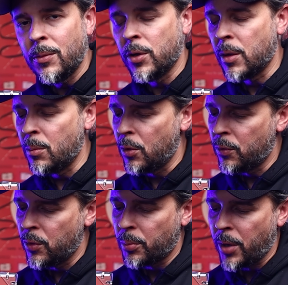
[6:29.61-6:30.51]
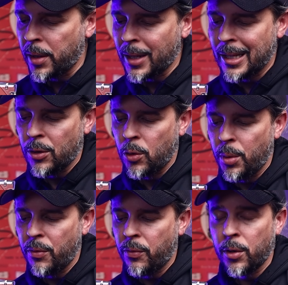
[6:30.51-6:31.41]
You can move your product a little
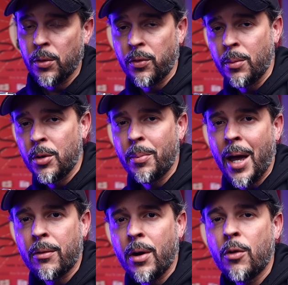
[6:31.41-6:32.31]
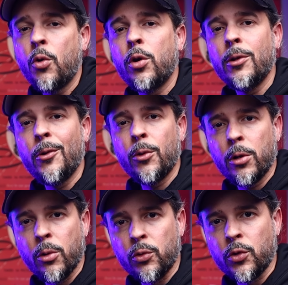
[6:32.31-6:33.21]
bit farther from your background or a little
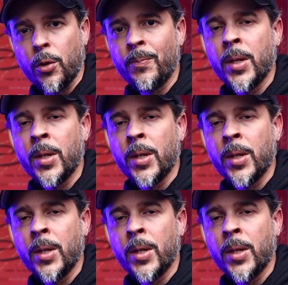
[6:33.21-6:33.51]
closer.